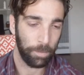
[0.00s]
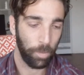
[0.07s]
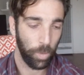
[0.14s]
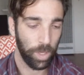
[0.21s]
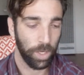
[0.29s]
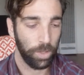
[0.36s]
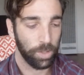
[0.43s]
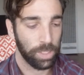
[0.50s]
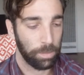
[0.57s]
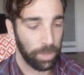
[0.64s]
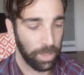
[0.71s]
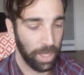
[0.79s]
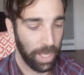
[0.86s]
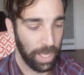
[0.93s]
We could do
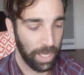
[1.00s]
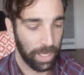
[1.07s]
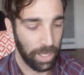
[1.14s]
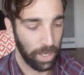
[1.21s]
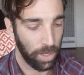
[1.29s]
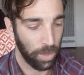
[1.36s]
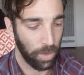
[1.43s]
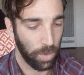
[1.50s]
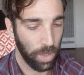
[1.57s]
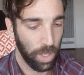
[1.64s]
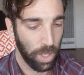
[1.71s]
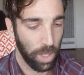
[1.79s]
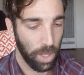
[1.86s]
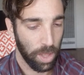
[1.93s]
something like,
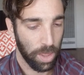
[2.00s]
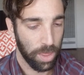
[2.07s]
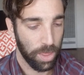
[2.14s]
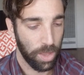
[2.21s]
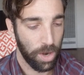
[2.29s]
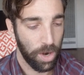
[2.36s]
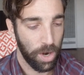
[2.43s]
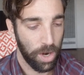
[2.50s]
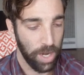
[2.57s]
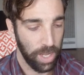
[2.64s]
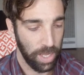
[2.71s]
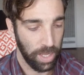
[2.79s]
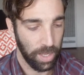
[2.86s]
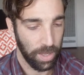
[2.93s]

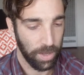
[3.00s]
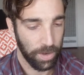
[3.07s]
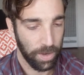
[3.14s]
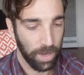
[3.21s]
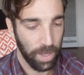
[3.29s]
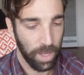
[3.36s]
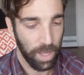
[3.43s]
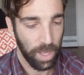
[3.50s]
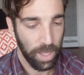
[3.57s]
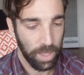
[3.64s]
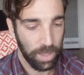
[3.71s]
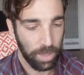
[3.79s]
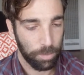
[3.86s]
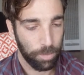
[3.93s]
30.
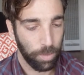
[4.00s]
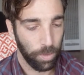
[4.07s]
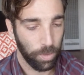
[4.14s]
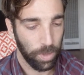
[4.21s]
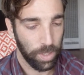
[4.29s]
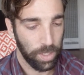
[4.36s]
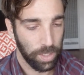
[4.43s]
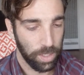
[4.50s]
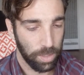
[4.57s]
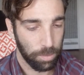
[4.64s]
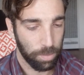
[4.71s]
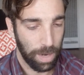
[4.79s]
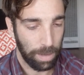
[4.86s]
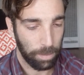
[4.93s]
The only
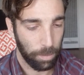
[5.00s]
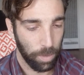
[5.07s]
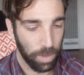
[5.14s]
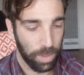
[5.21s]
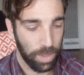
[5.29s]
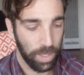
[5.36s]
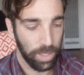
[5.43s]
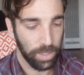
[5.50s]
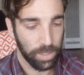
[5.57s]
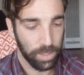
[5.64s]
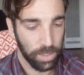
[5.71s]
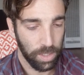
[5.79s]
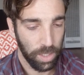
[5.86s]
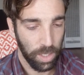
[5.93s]
problem with
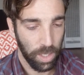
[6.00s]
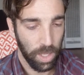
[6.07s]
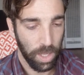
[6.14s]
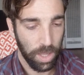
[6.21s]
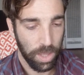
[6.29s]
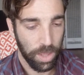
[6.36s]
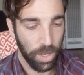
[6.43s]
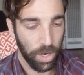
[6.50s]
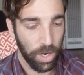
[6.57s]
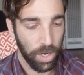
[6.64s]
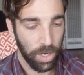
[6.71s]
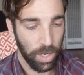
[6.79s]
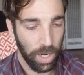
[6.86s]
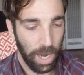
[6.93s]
this,
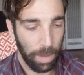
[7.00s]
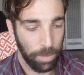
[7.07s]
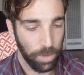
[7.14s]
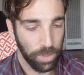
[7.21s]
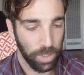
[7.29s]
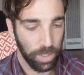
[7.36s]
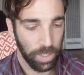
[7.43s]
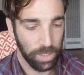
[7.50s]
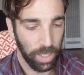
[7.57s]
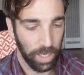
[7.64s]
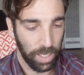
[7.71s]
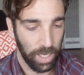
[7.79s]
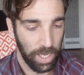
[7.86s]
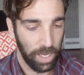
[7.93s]
I'm using this
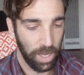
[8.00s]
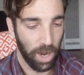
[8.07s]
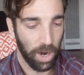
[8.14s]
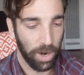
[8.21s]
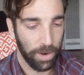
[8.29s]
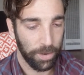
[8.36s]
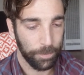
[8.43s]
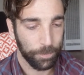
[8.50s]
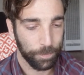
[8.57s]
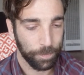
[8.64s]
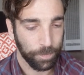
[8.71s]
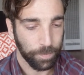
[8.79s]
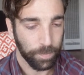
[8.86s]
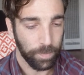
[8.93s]
like ER.
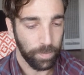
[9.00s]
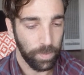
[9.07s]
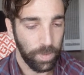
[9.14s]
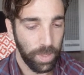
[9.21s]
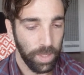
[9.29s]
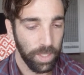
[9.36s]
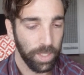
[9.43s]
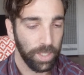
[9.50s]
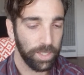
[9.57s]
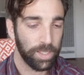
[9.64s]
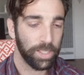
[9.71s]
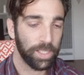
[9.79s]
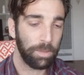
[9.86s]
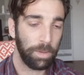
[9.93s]
This
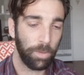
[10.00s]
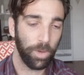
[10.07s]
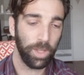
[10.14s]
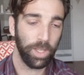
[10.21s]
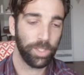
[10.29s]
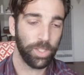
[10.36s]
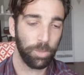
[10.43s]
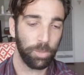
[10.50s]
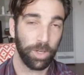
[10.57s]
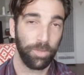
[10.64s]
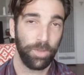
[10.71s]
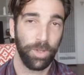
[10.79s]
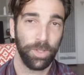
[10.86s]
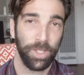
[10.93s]
is going to be really super
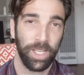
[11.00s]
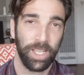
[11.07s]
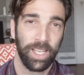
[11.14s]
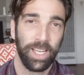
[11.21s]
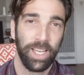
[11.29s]
confusing.